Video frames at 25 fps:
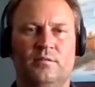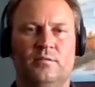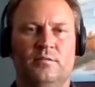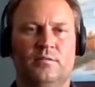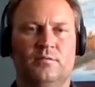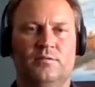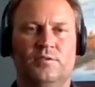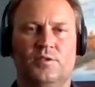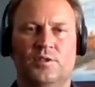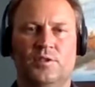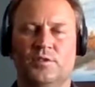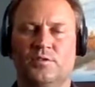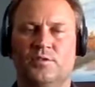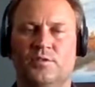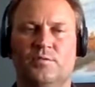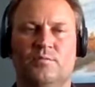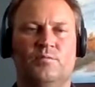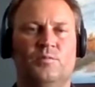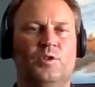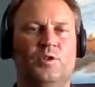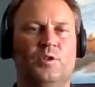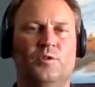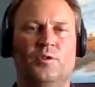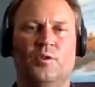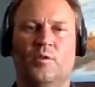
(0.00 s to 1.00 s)
Just
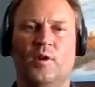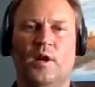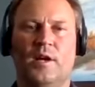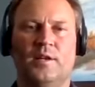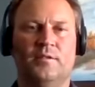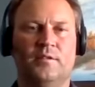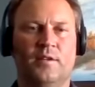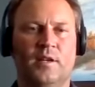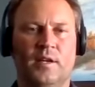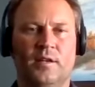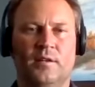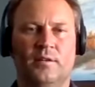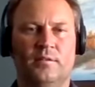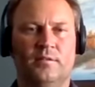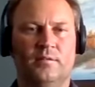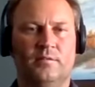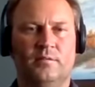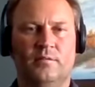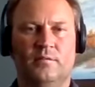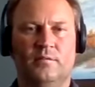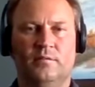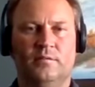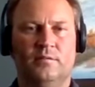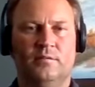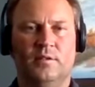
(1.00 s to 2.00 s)
do the right thing.
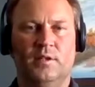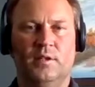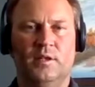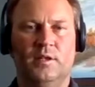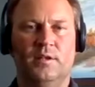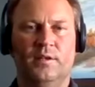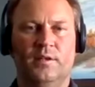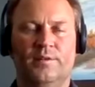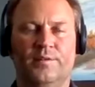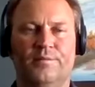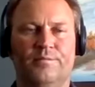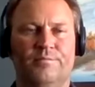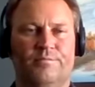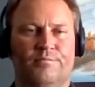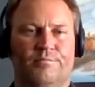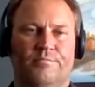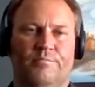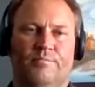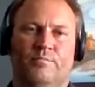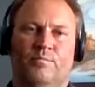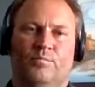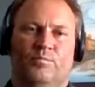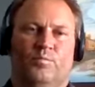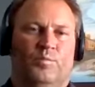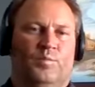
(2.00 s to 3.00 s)
And
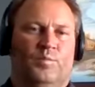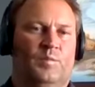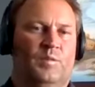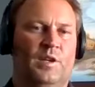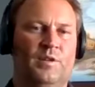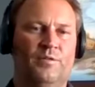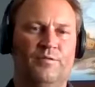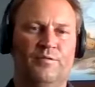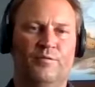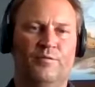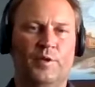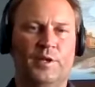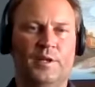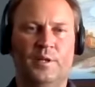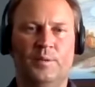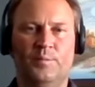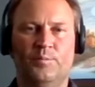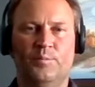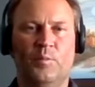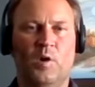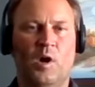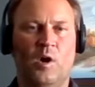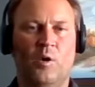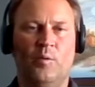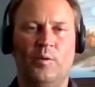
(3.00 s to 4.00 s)
if we
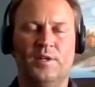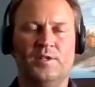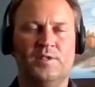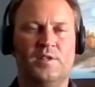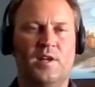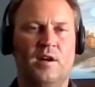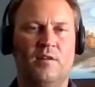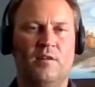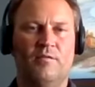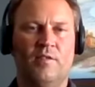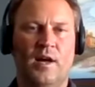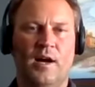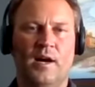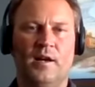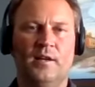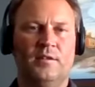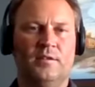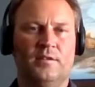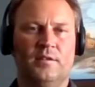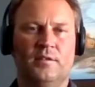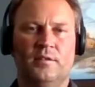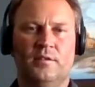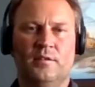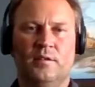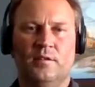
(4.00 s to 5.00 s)
always have that
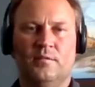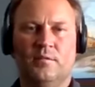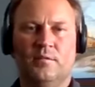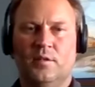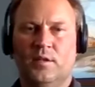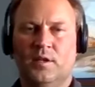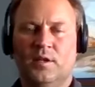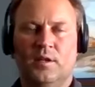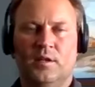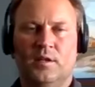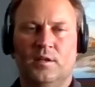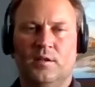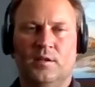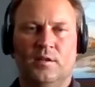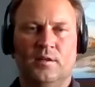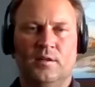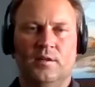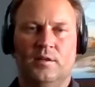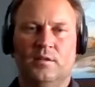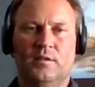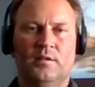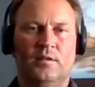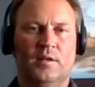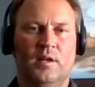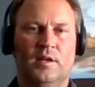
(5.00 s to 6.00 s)

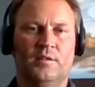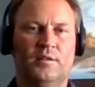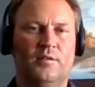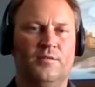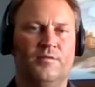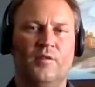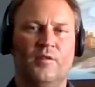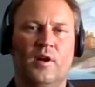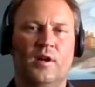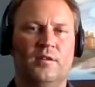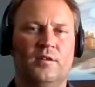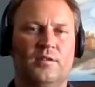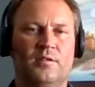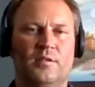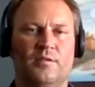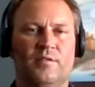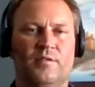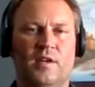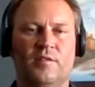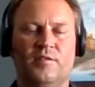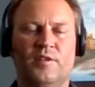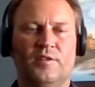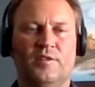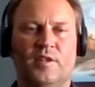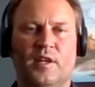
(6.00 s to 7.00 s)
at the front of
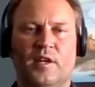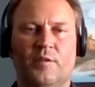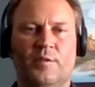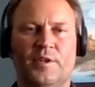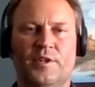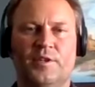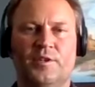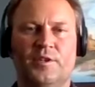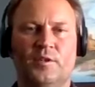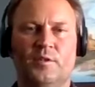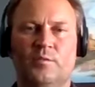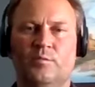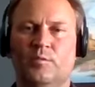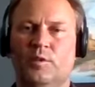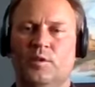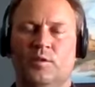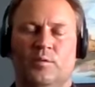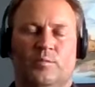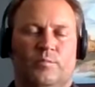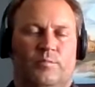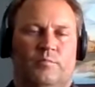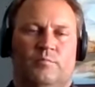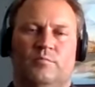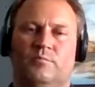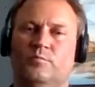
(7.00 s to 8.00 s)
everything we do,
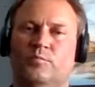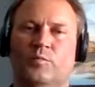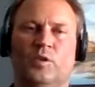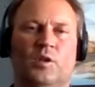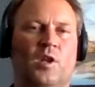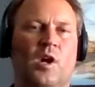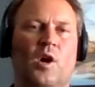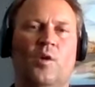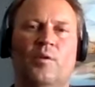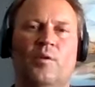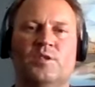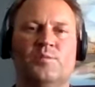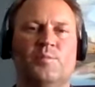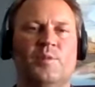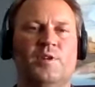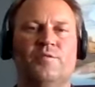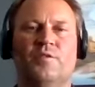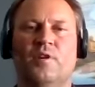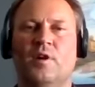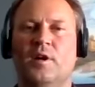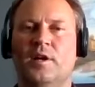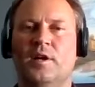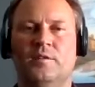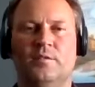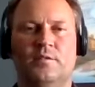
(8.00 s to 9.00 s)
we'll always be
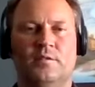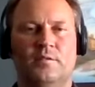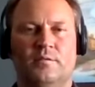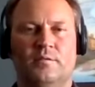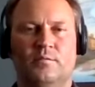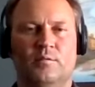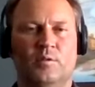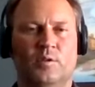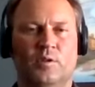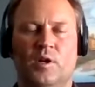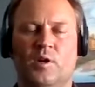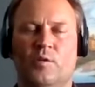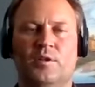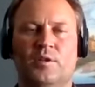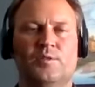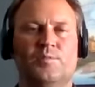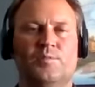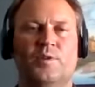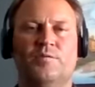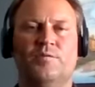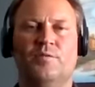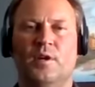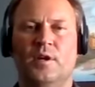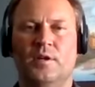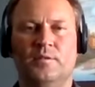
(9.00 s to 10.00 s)
fine. We'll always be
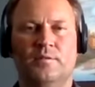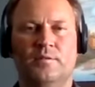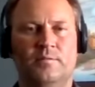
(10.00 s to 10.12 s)
fine.